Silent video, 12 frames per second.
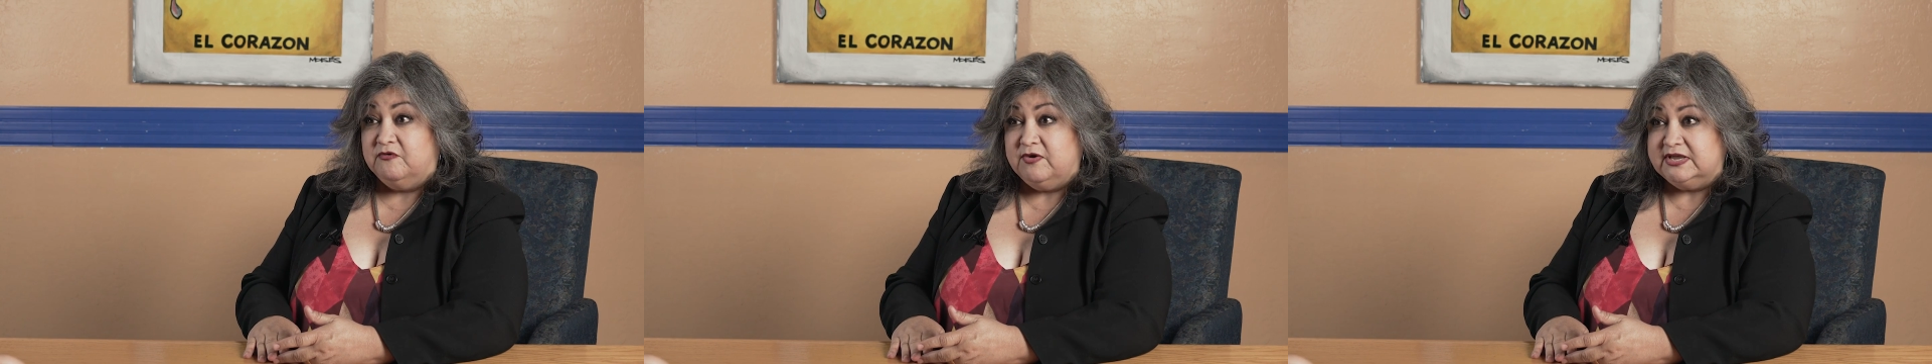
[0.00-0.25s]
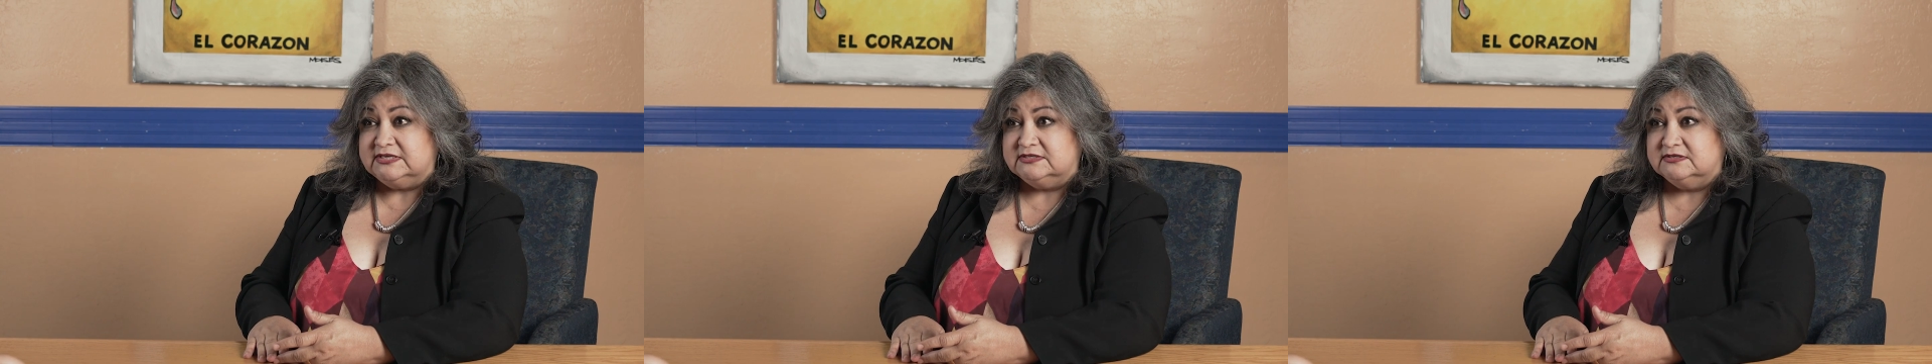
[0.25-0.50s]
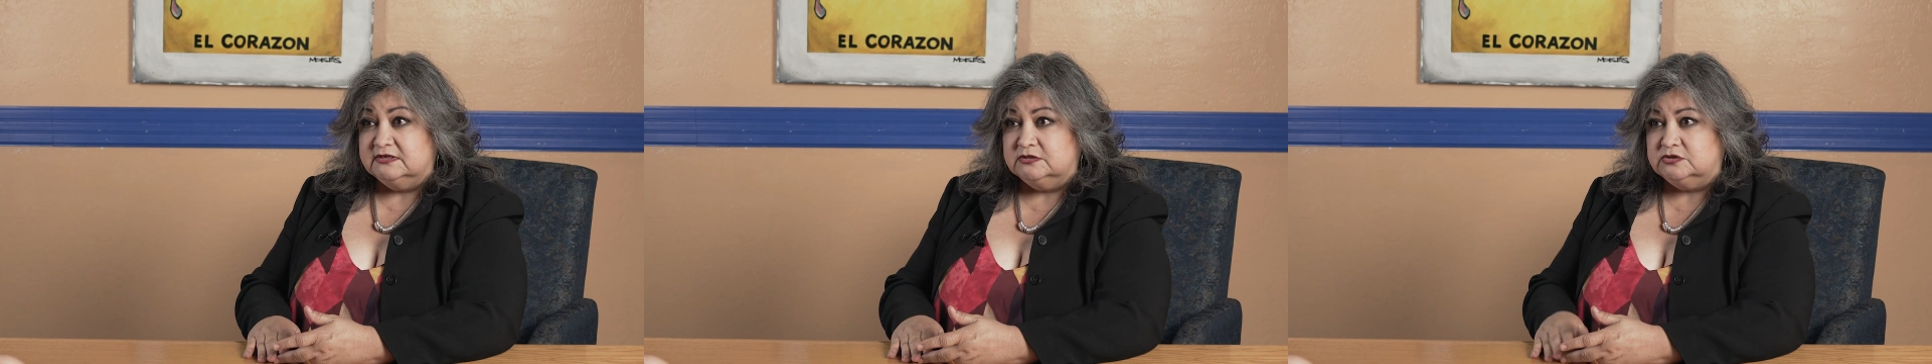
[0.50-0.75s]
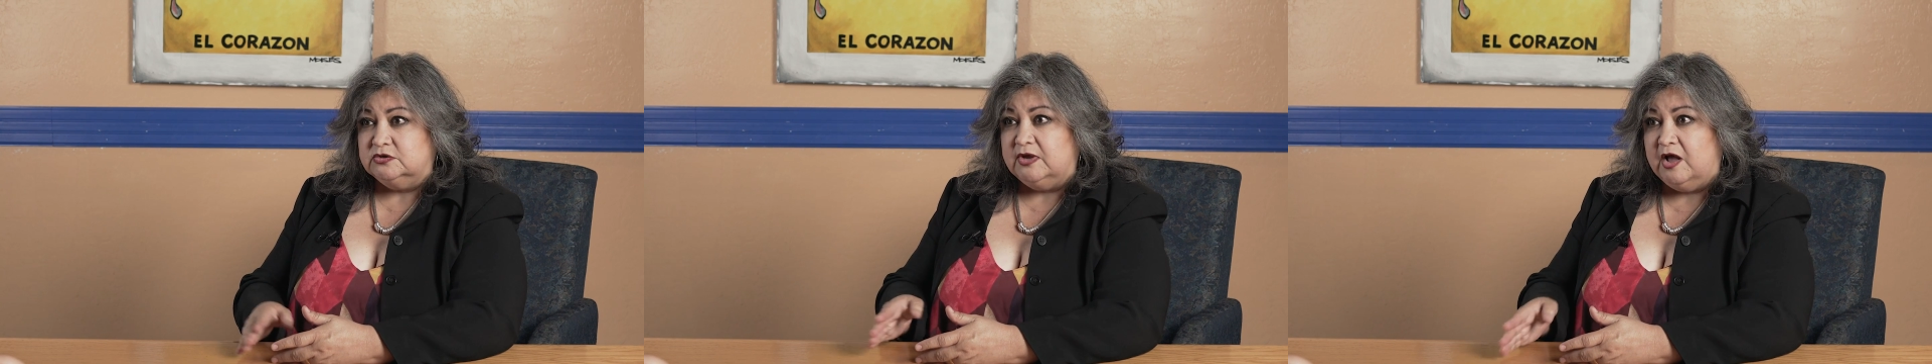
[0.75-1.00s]
voice
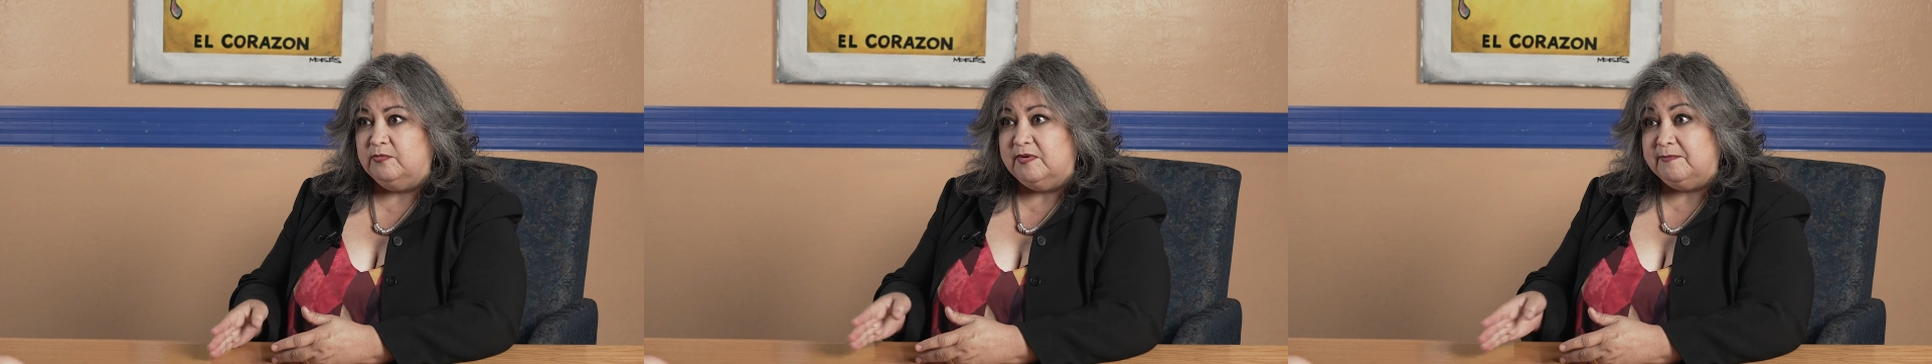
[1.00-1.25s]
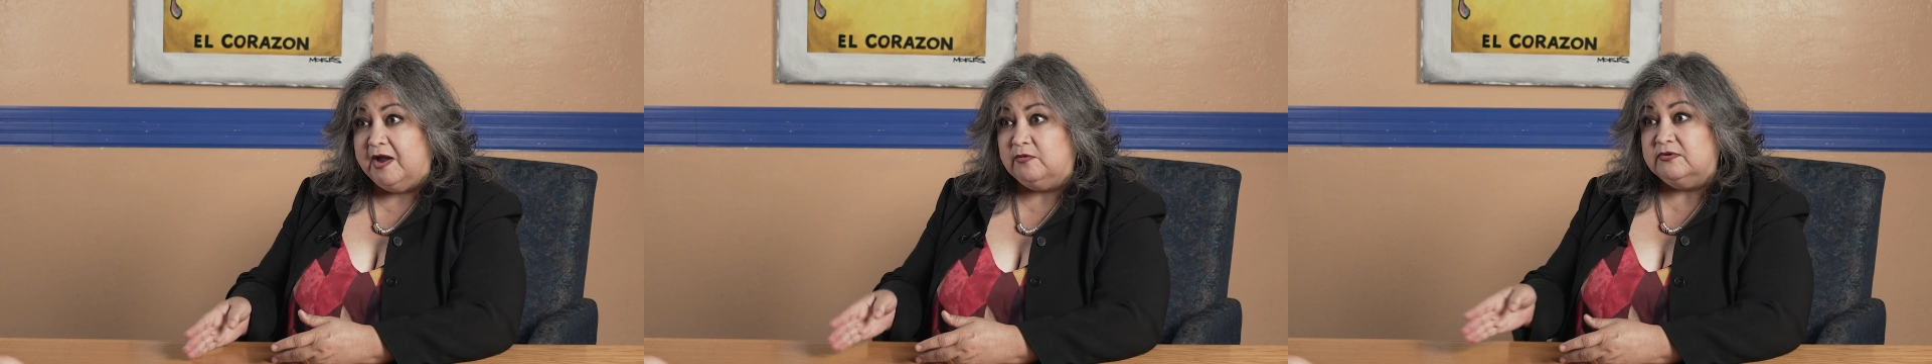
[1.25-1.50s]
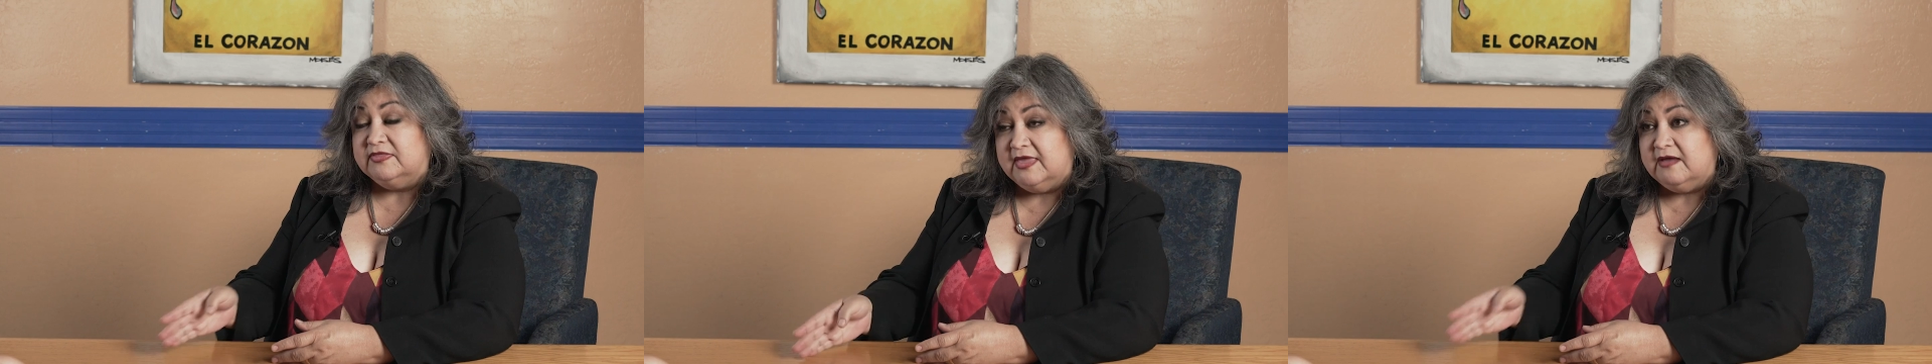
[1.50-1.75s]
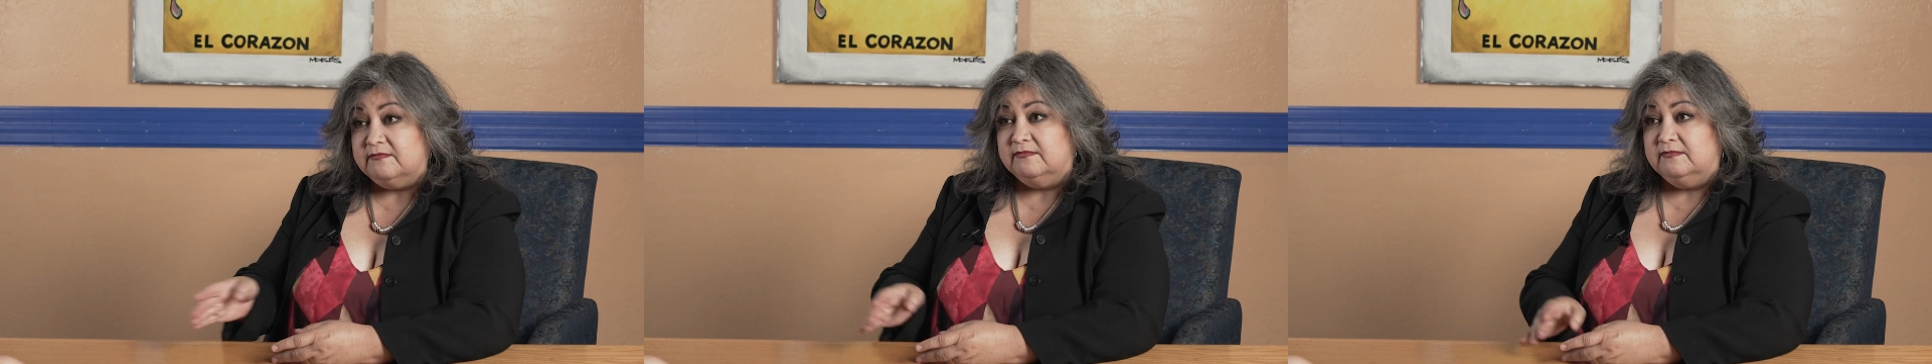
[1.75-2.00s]
to help empower
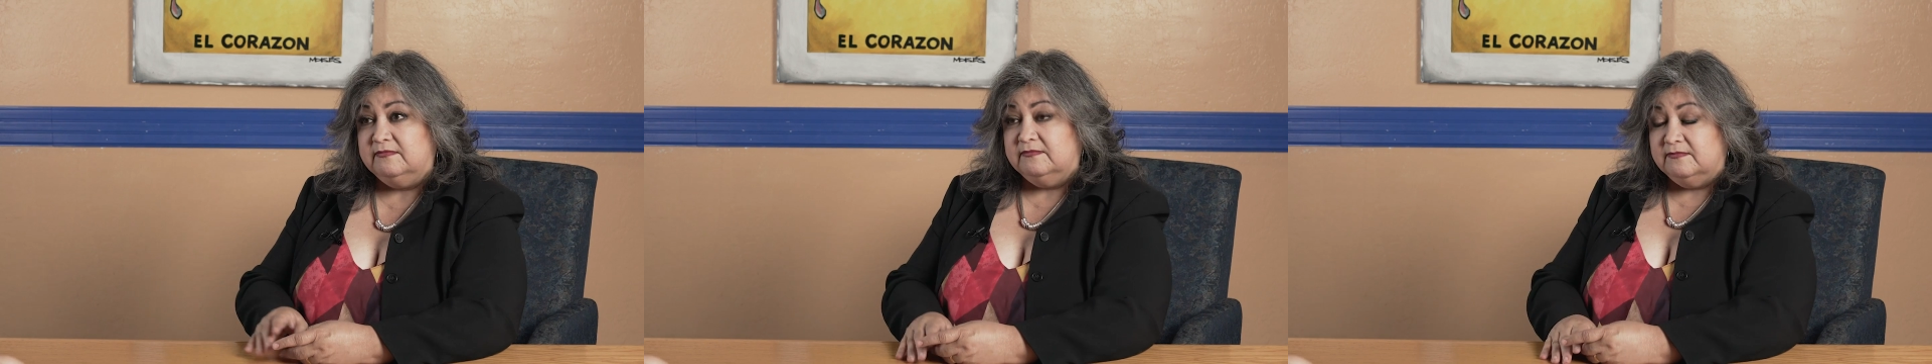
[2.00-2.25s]
them.